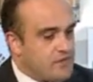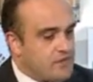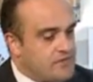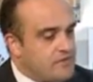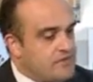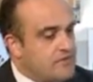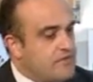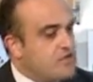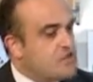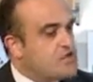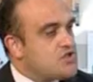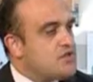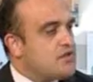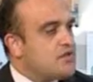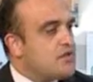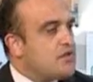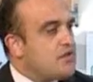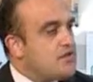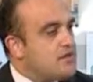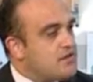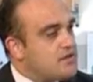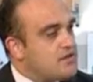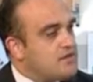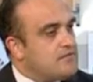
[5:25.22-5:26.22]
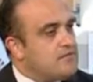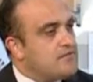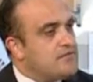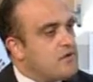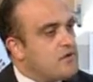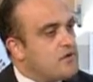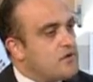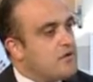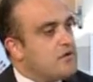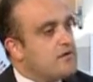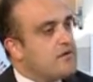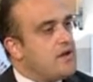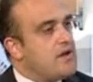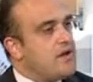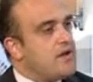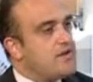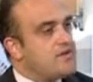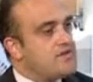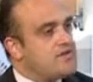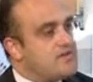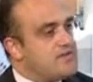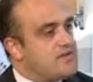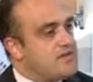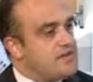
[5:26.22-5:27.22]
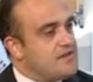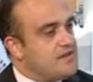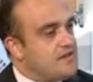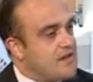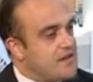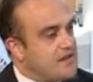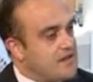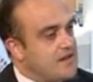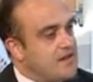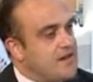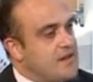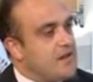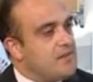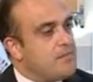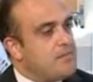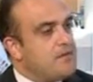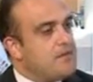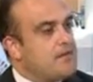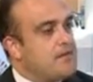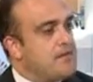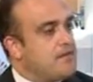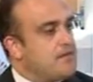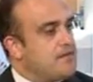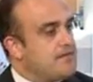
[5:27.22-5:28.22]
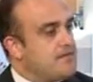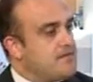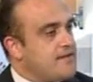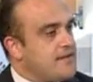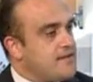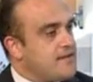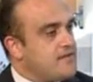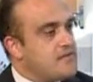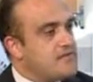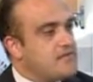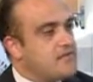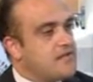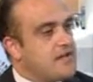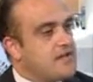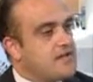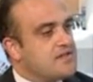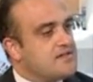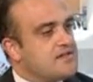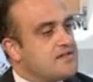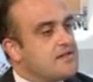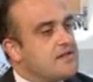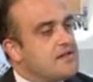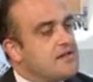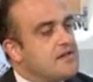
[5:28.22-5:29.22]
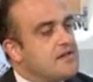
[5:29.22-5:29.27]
internationally recognized academic and technocrat.